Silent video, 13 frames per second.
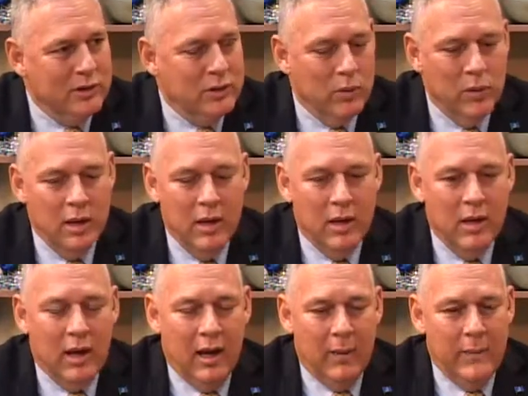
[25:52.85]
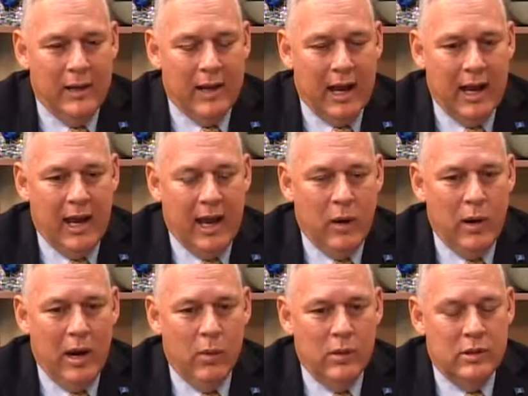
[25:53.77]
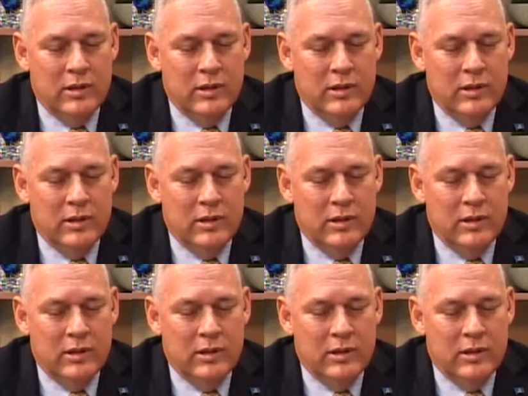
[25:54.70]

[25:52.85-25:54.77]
So, I mean, I would